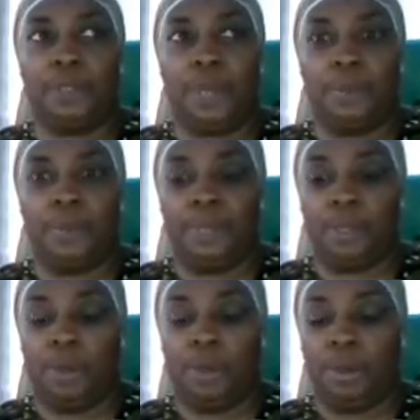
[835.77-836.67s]
of peppermint
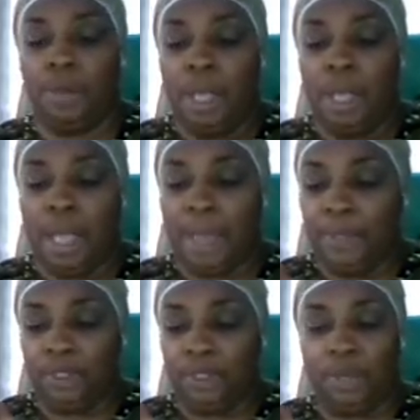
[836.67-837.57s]
oil, I
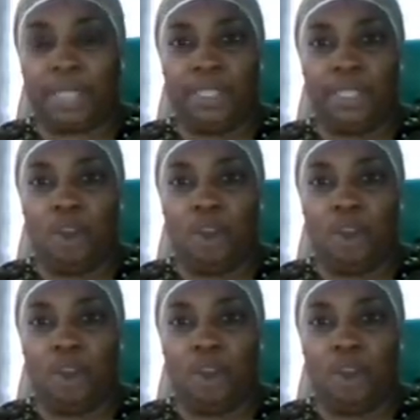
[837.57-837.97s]
put directly